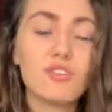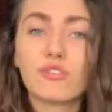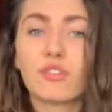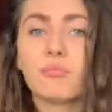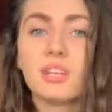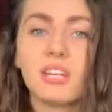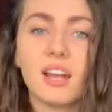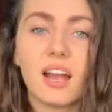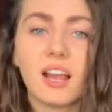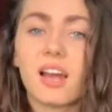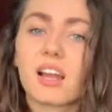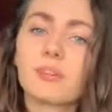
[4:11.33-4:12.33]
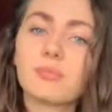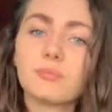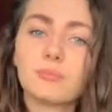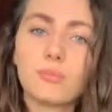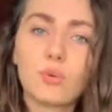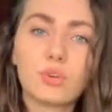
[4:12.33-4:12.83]
For me, I like
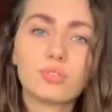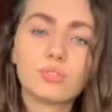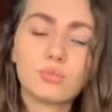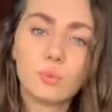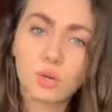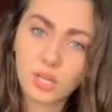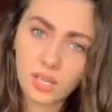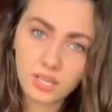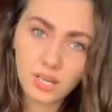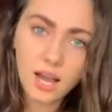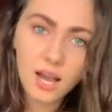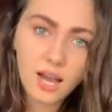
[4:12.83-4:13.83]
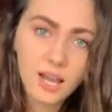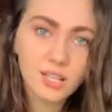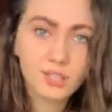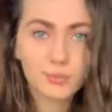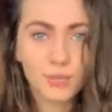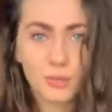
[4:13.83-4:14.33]
more to work in aisle,
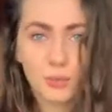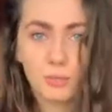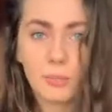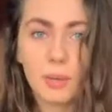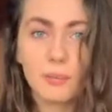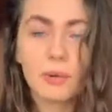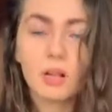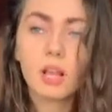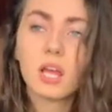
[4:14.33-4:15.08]
to work with people,